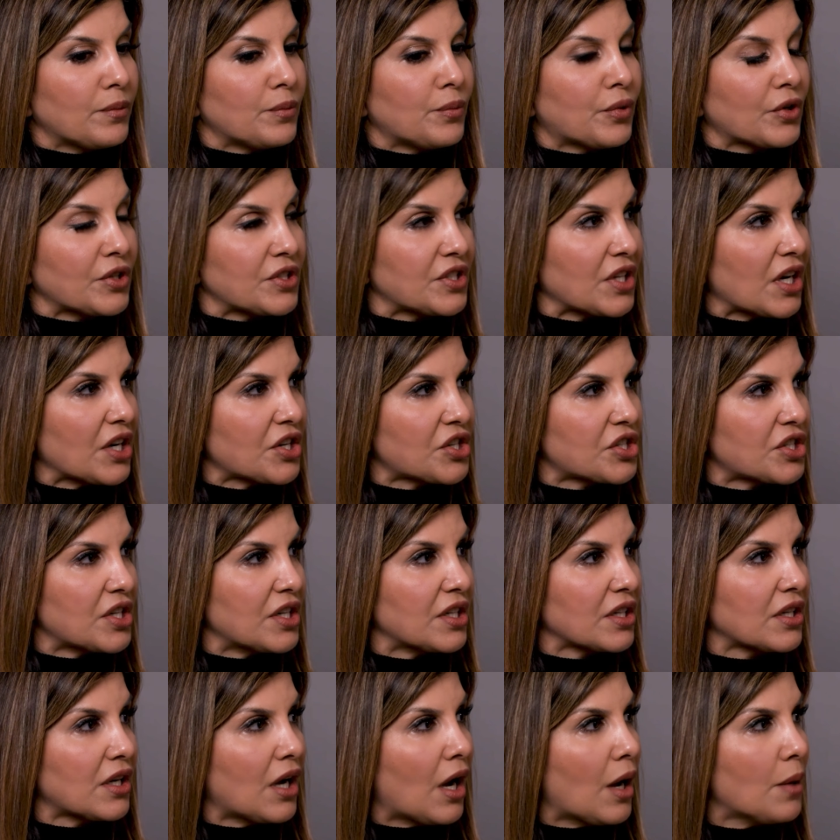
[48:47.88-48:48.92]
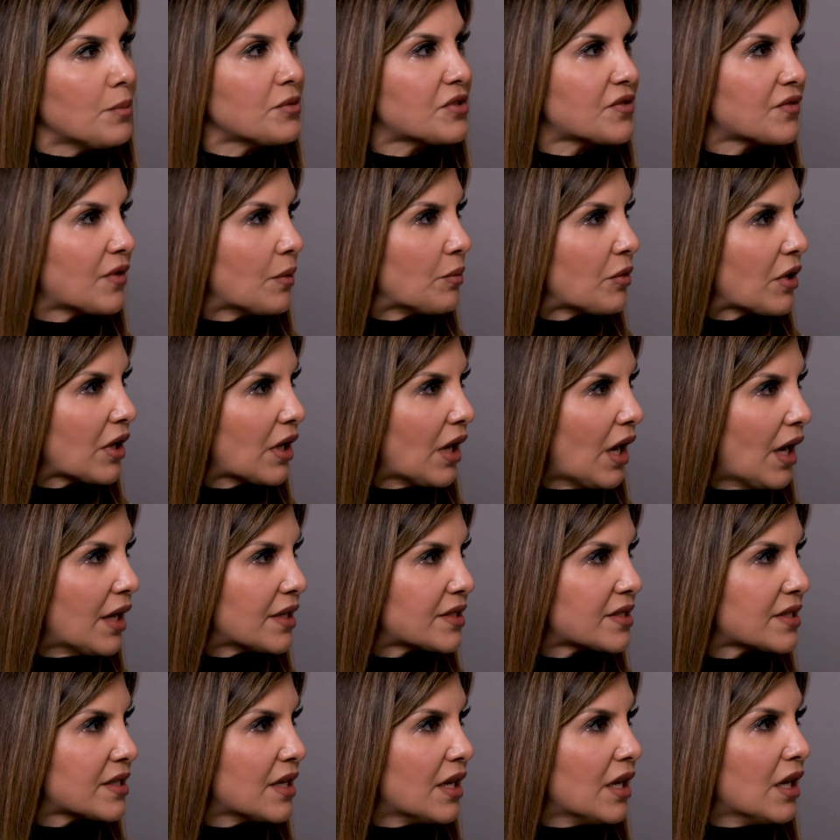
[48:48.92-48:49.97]
production comes from the
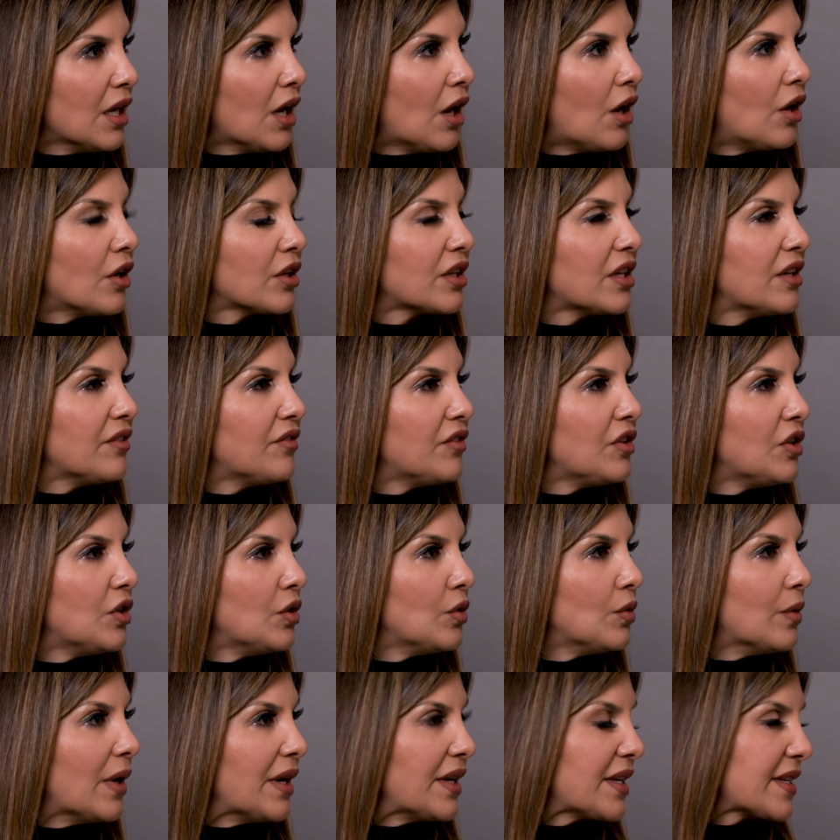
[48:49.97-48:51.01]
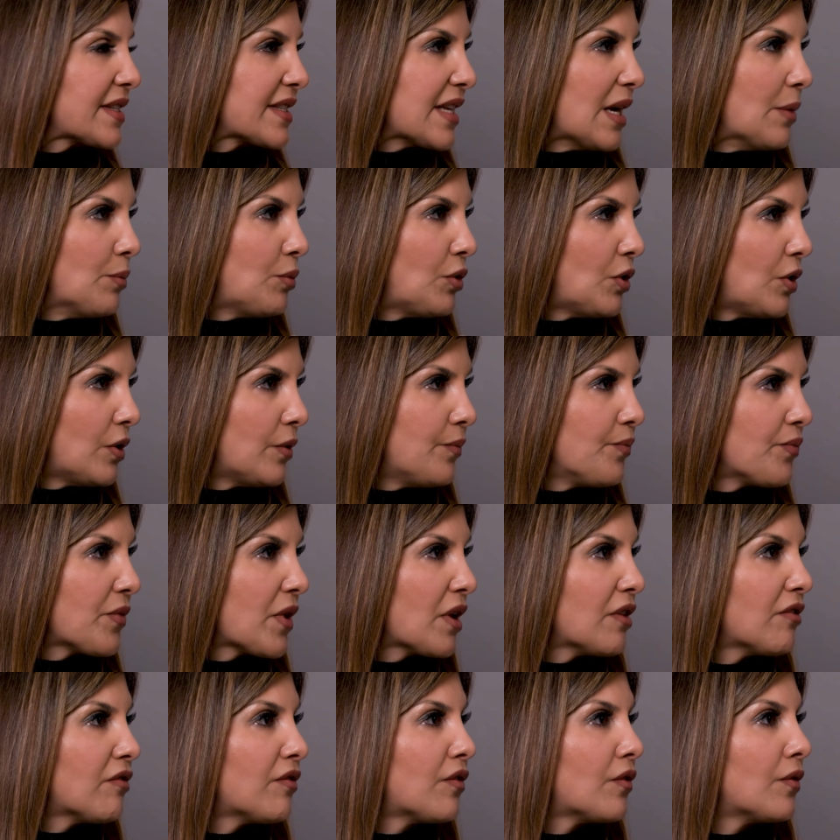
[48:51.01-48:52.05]
gut. I'll give you an example.
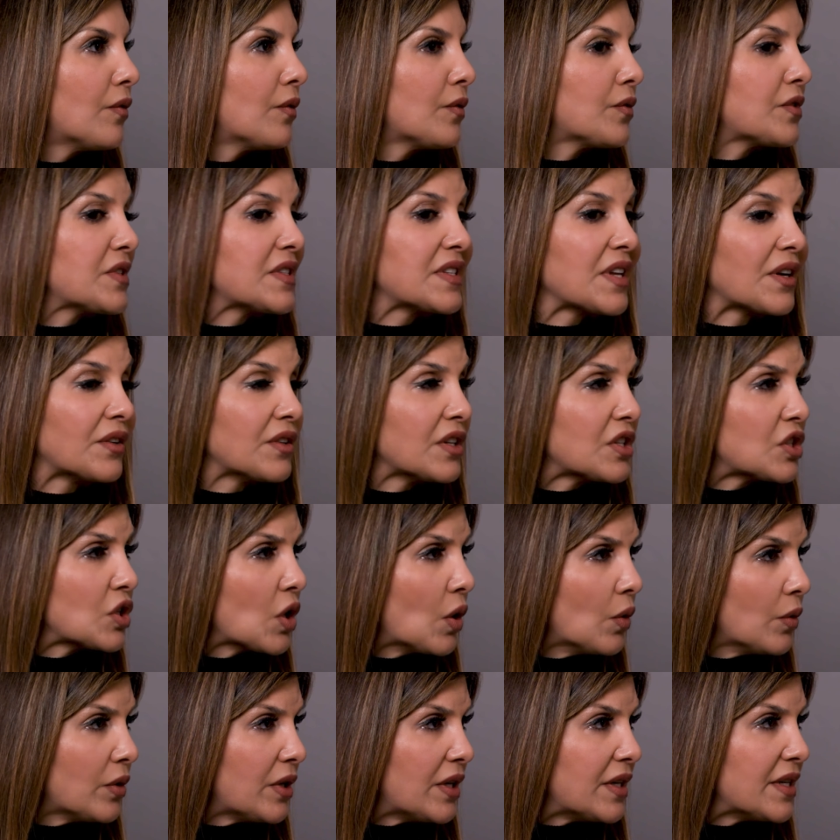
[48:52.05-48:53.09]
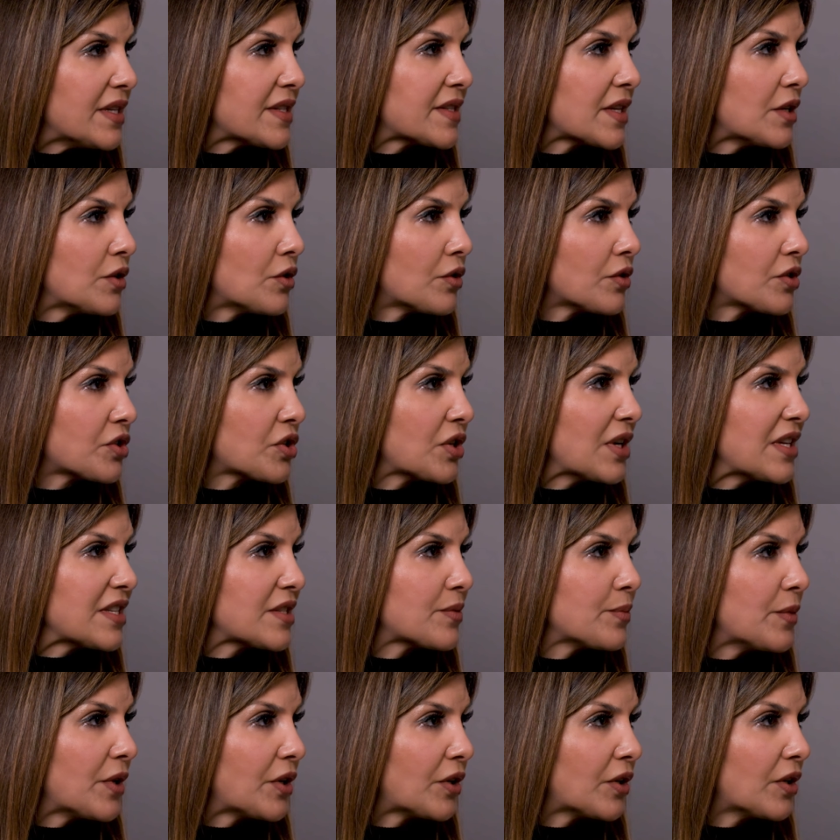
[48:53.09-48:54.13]
Serotonin is a
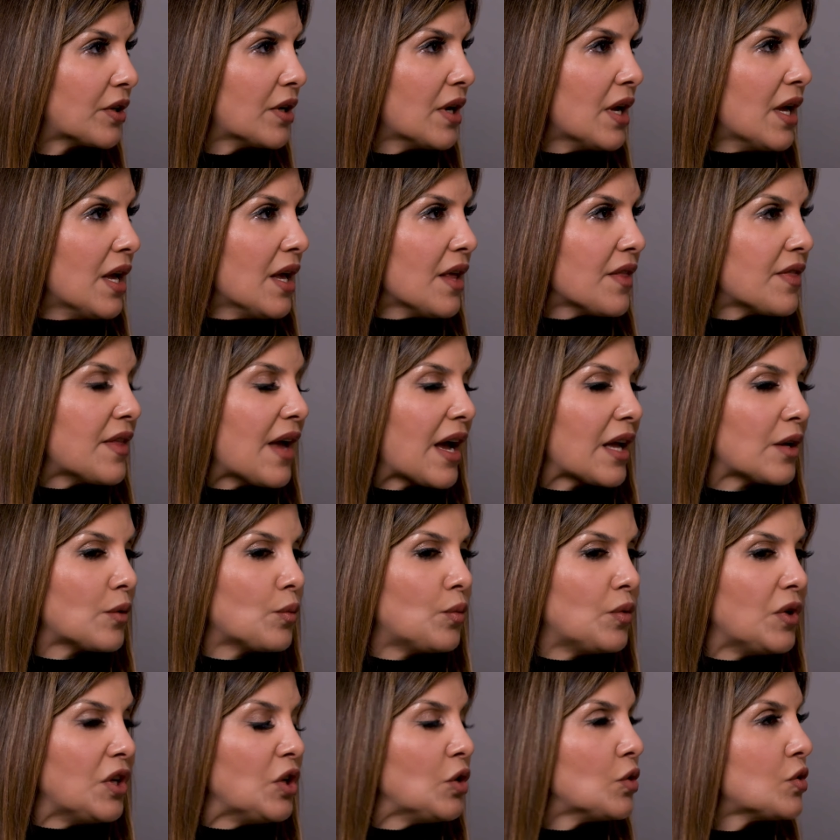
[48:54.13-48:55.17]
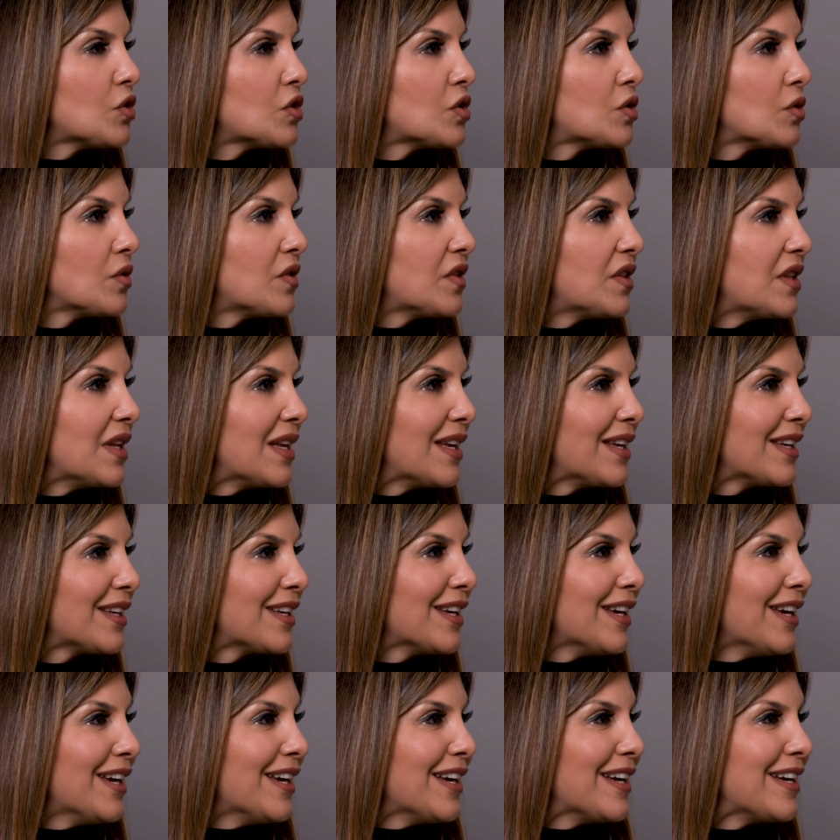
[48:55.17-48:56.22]
neurotransmitter that we used to think
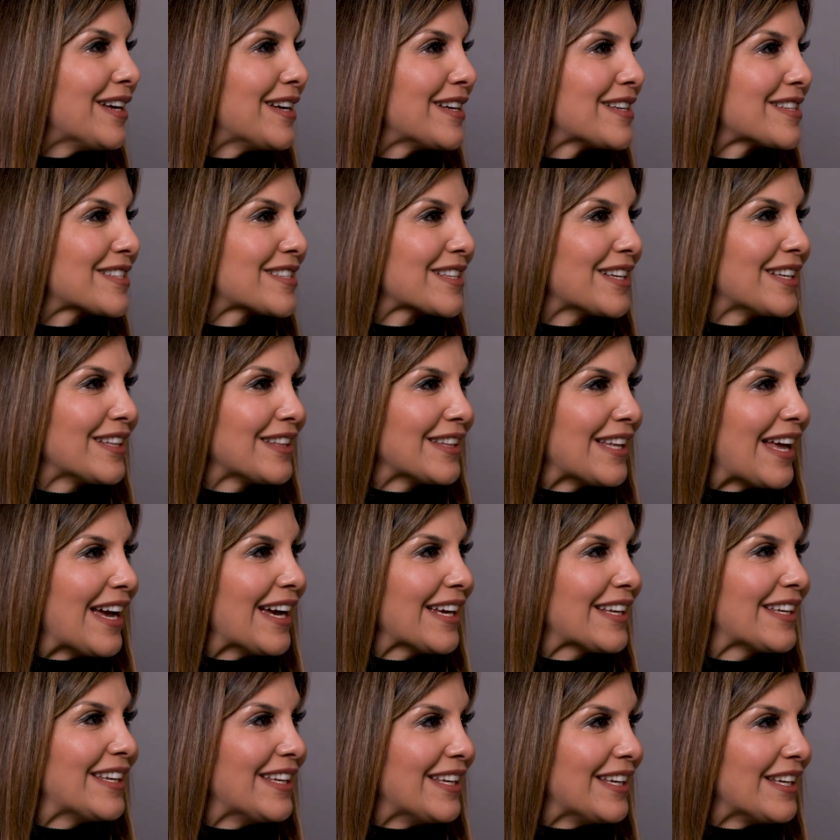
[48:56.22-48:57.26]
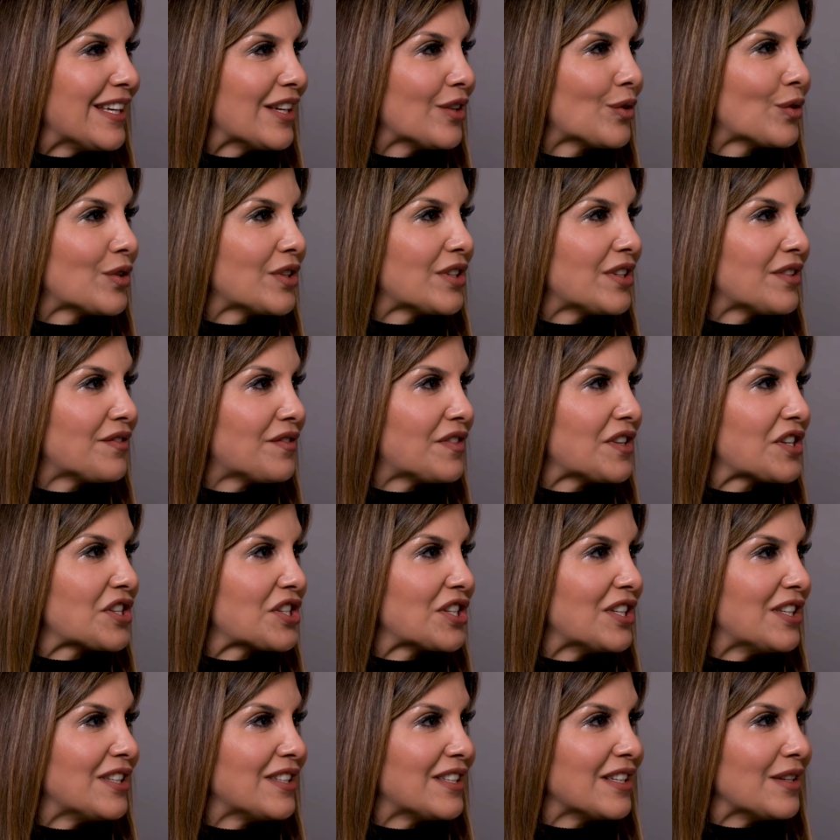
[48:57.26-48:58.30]
is lacking or
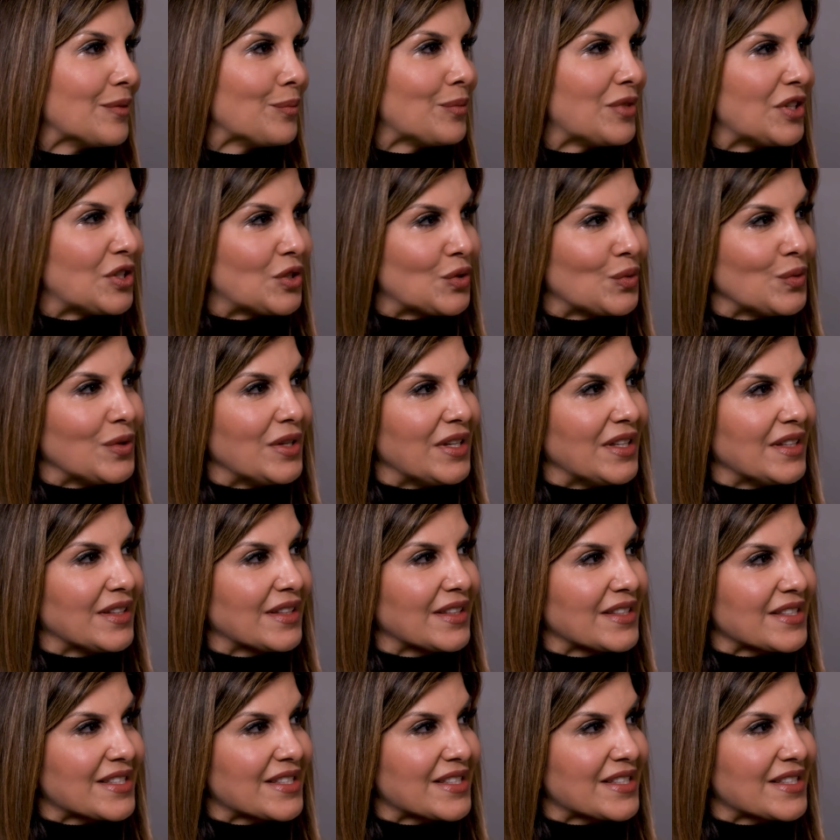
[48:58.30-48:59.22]
deficient between the